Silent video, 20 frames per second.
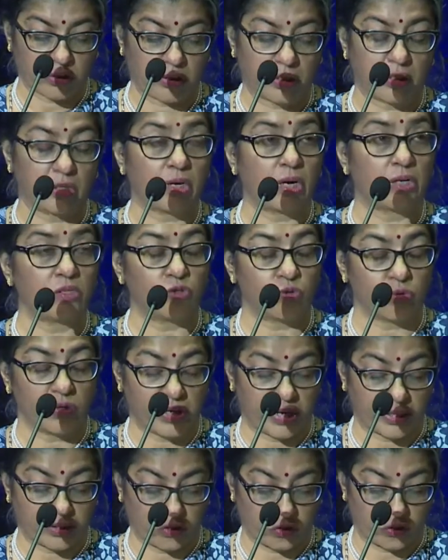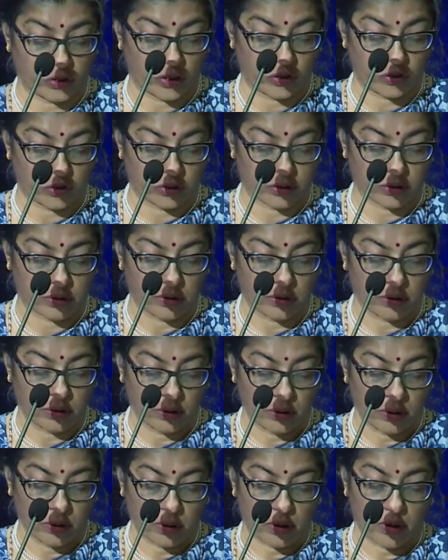and cultural exchanges
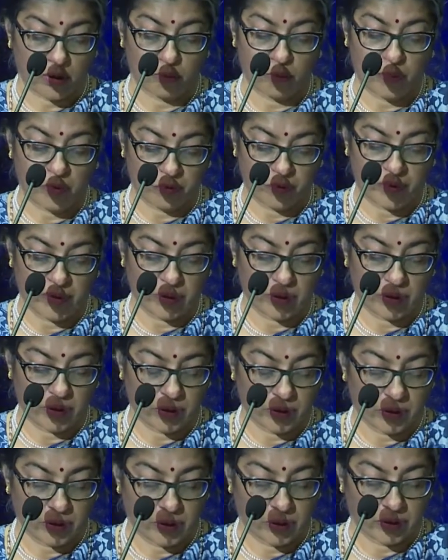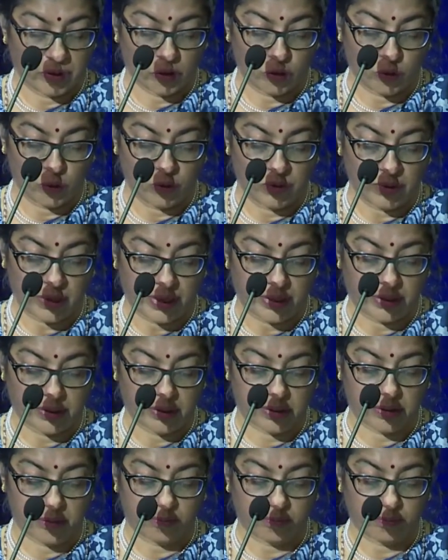between the two
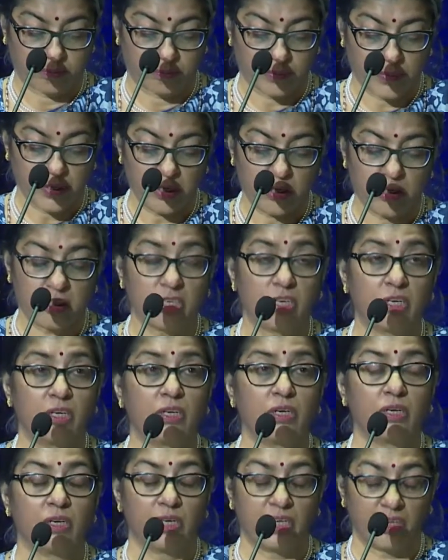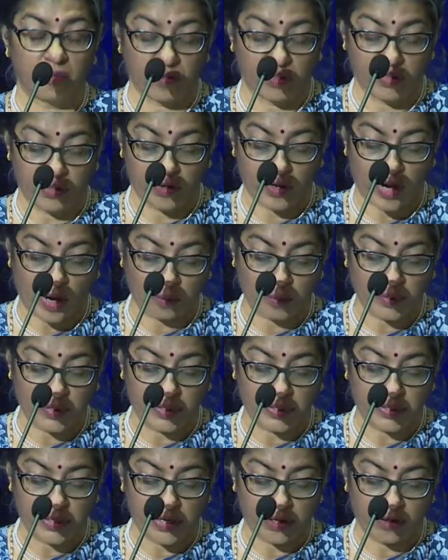sides. In turn, given the
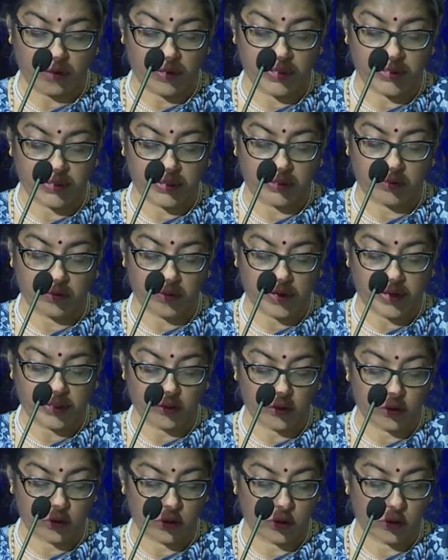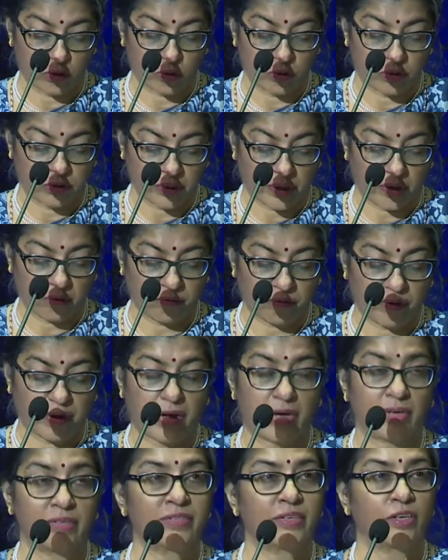rapidly increasing threats to safe
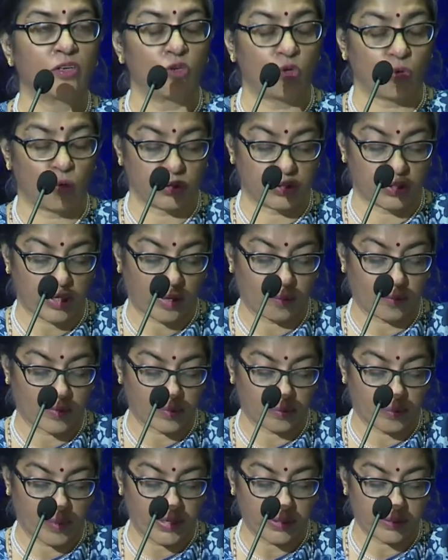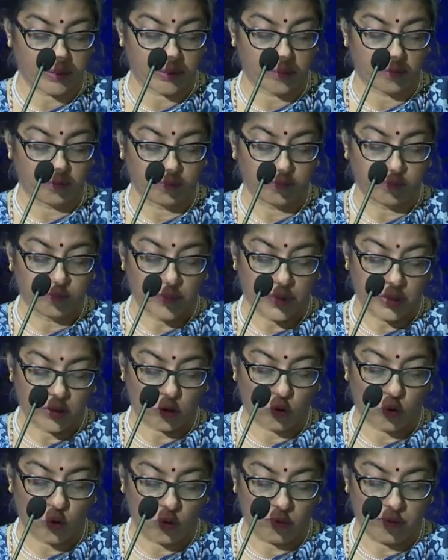and secure cyberspace, in the
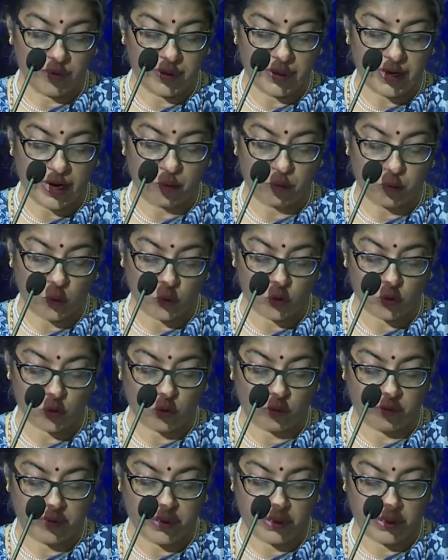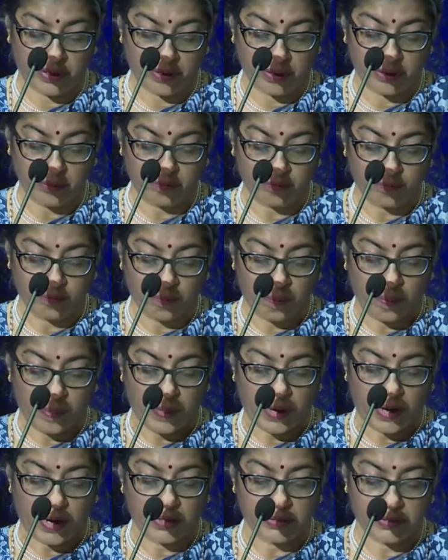COVID and post-COVID era,
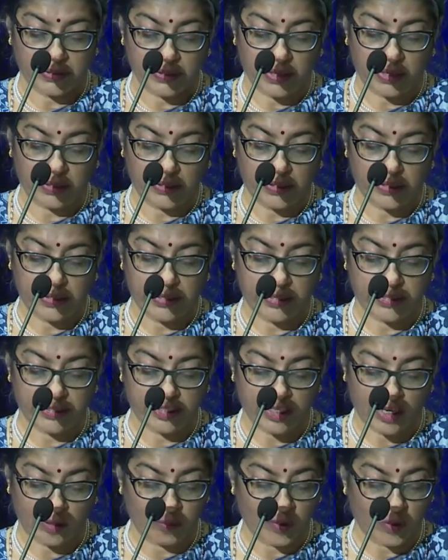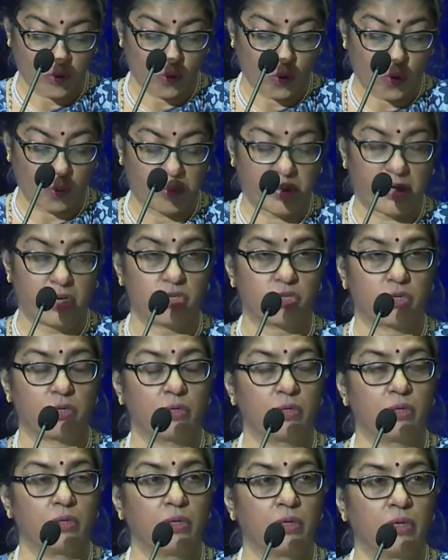ASEAN-India cyber
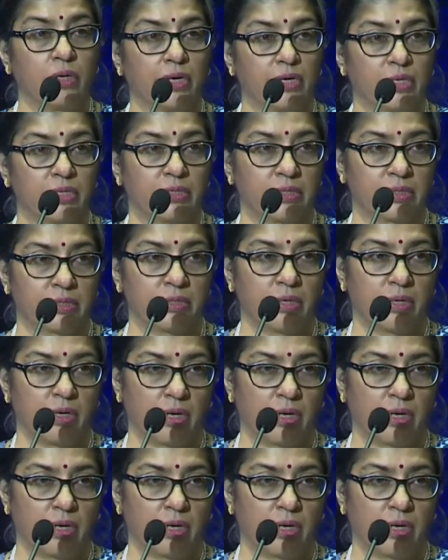cooperation is